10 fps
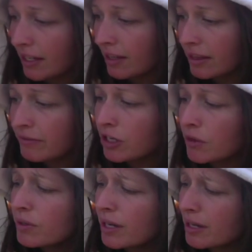The
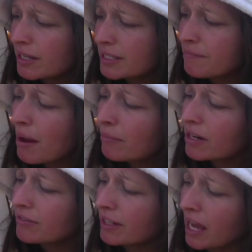vicuña is a member
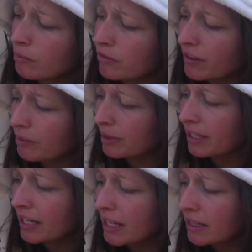of the camel
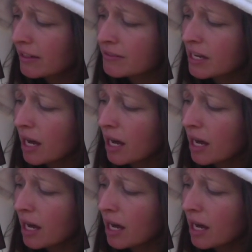family and lives